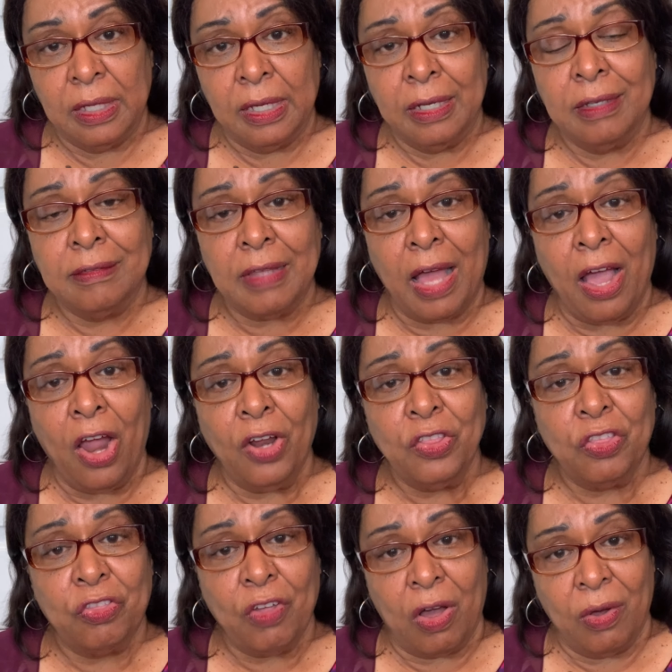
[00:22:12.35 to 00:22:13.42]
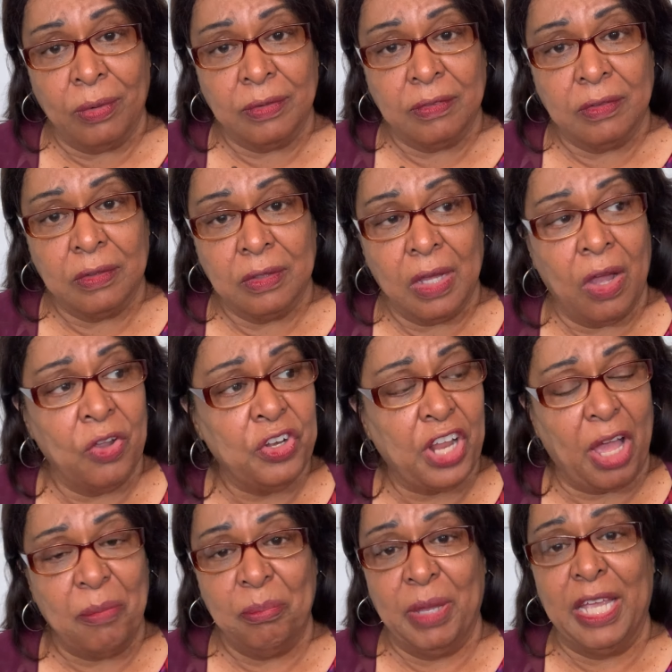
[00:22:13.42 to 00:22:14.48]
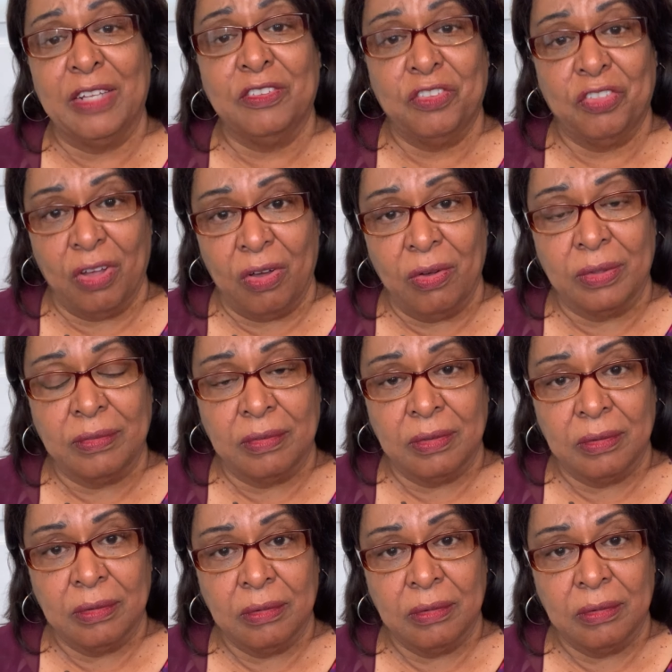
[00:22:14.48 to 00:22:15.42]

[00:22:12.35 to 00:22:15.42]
Because our thoughts are not man's thoughts.